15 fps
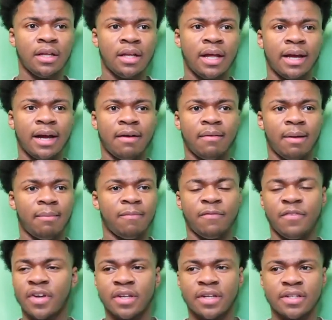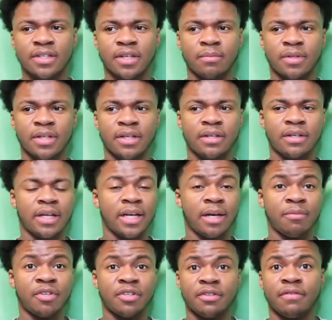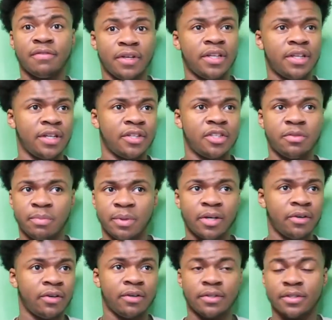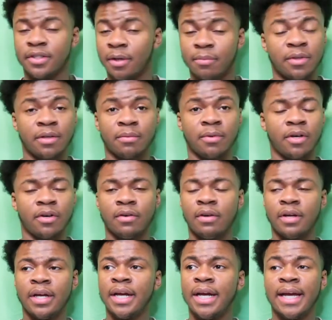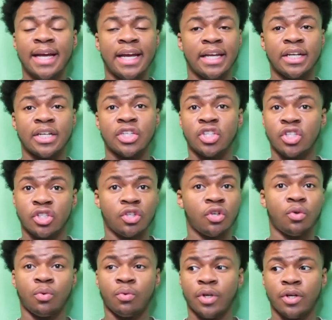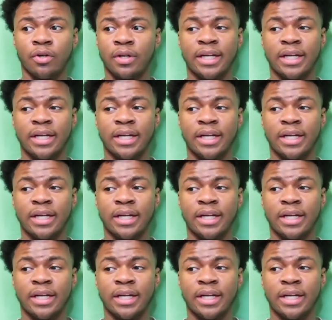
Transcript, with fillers: Like I'm feeling something. Like I'm just feeling a spirit or something, bro. And it's so real.